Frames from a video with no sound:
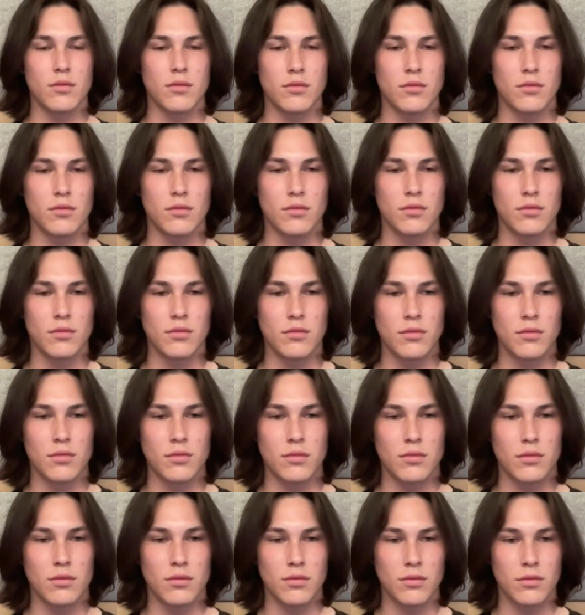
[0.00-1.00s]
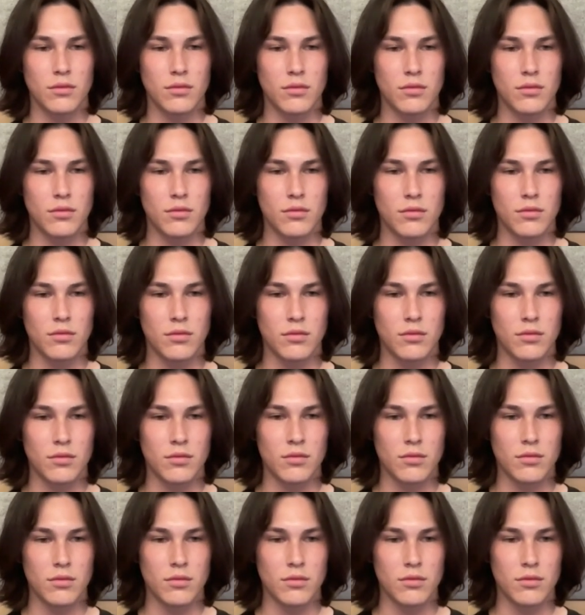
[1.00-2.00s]

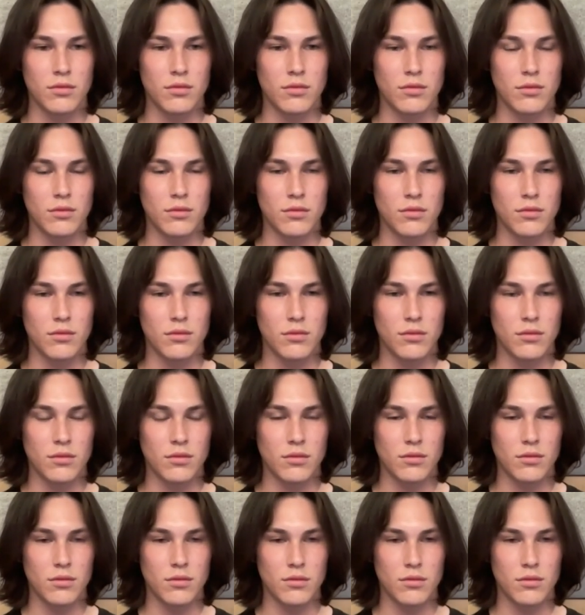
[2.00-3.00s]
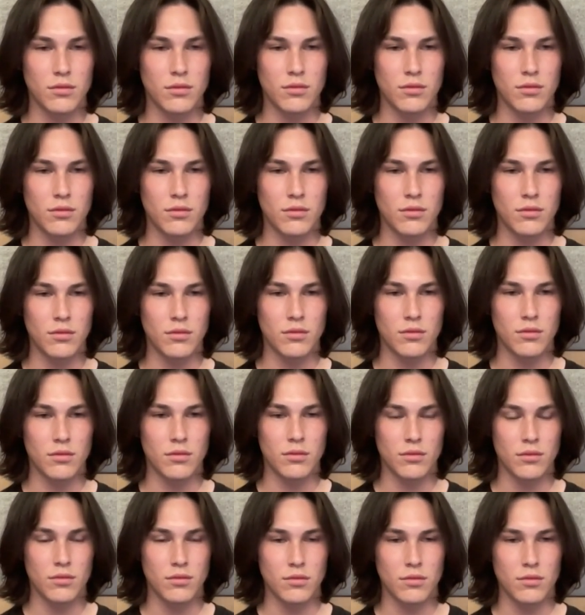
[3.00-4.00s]

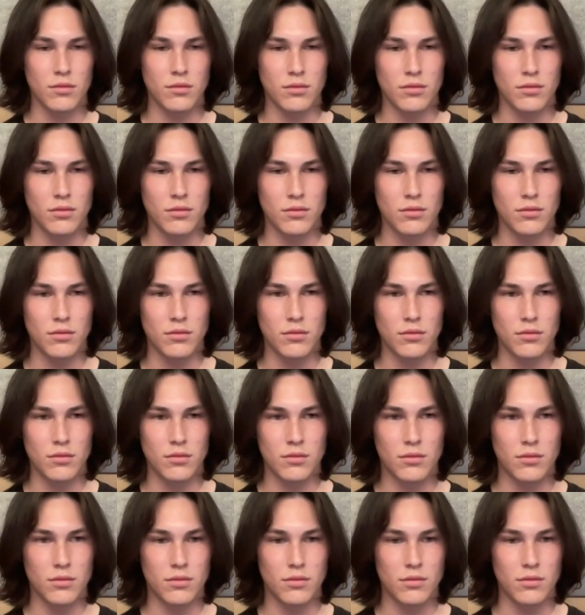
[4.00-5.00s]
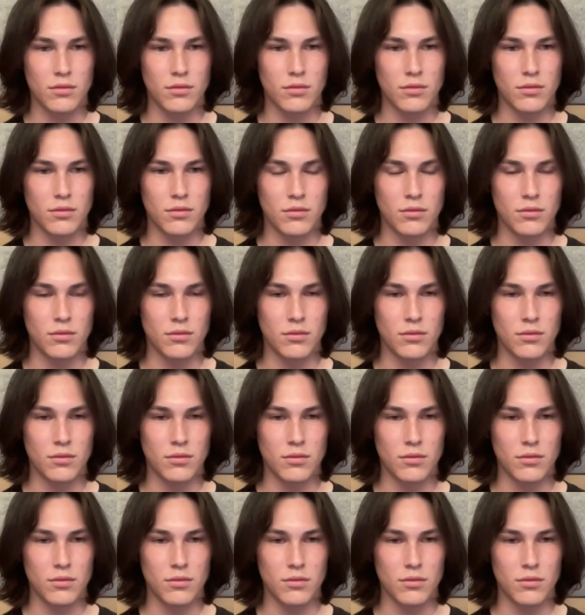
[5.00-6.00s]

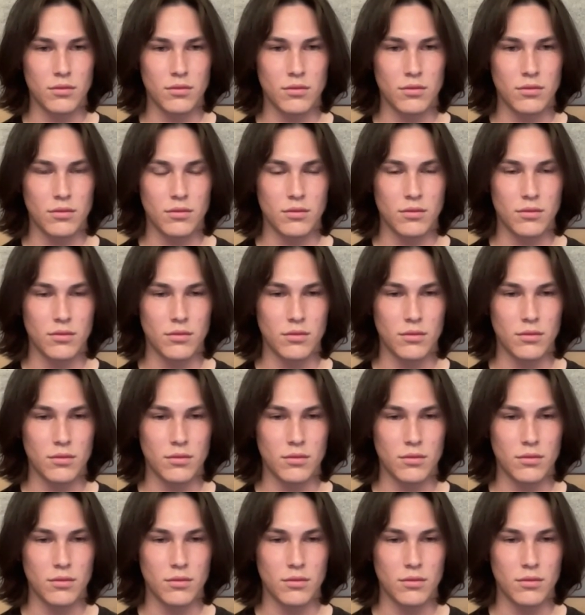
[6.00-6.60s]
(silent)